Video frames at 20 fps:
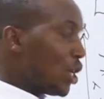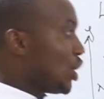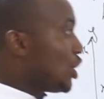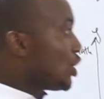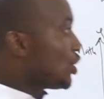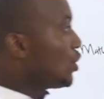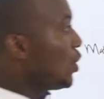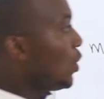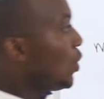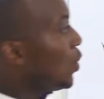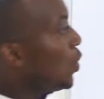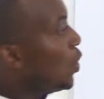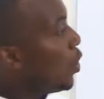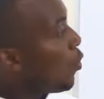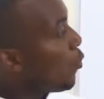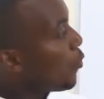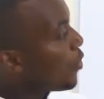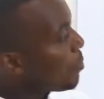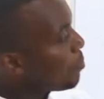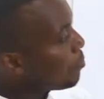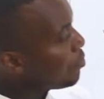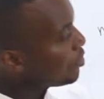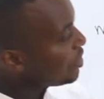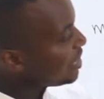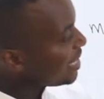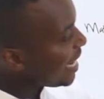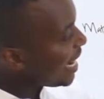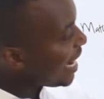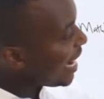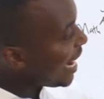So we
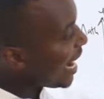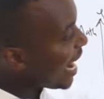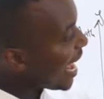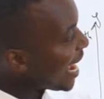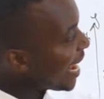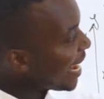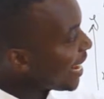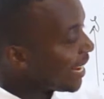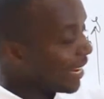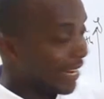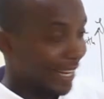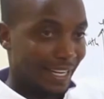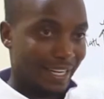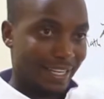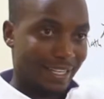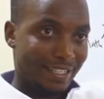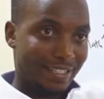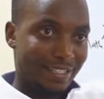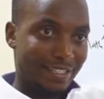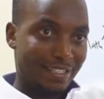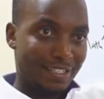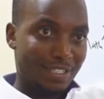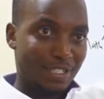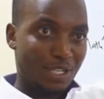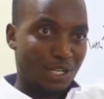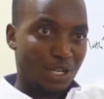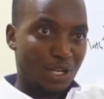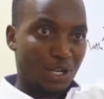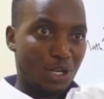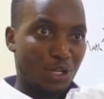put a line
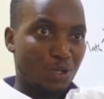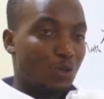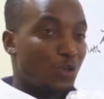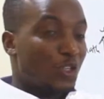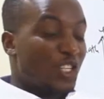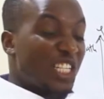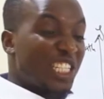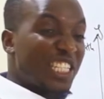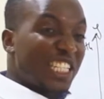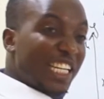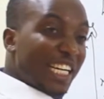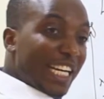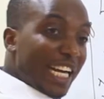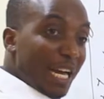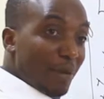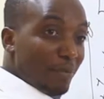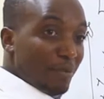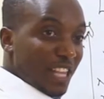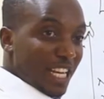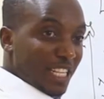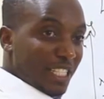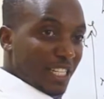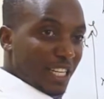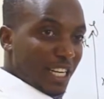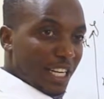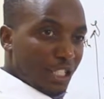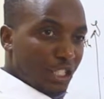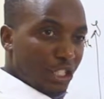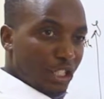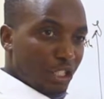to describe that
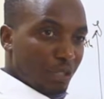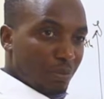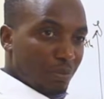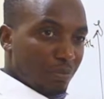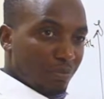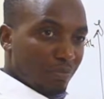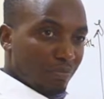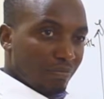relationship.